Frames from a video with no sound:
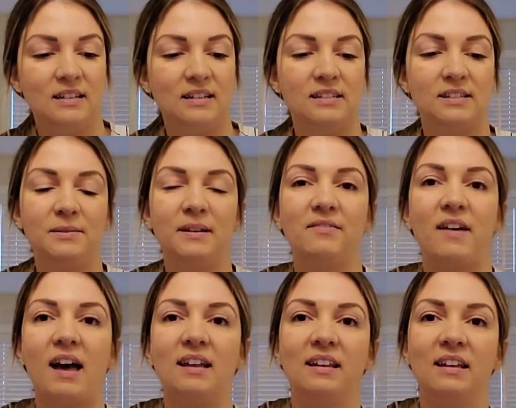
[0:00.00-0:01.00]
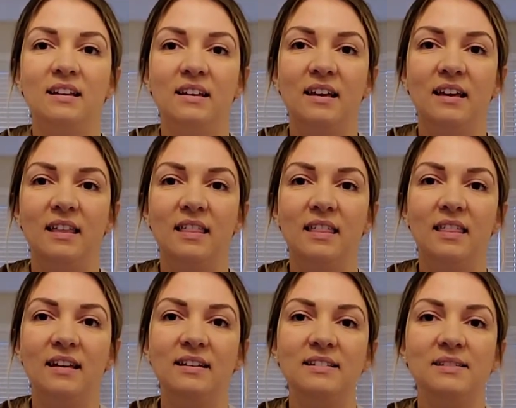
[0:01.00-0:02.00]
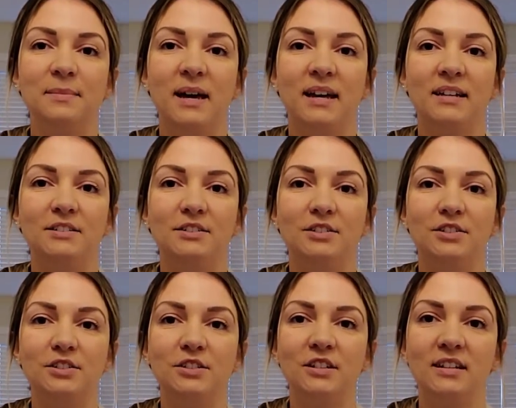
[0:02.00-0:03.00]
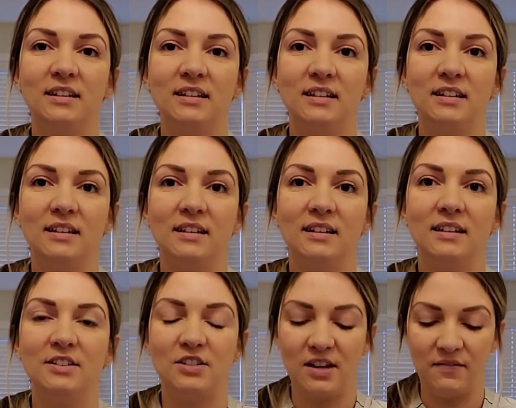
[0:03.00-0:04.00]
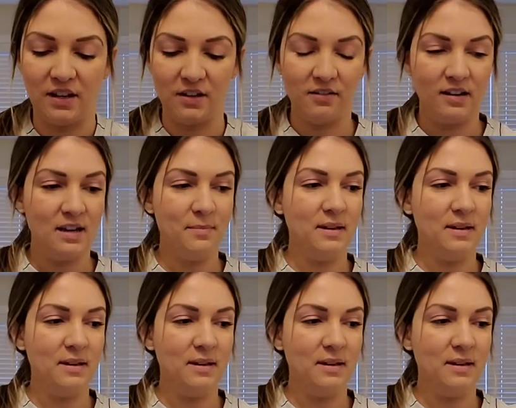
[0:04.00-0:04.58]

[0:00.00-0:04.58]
So I've added this much shaving cream,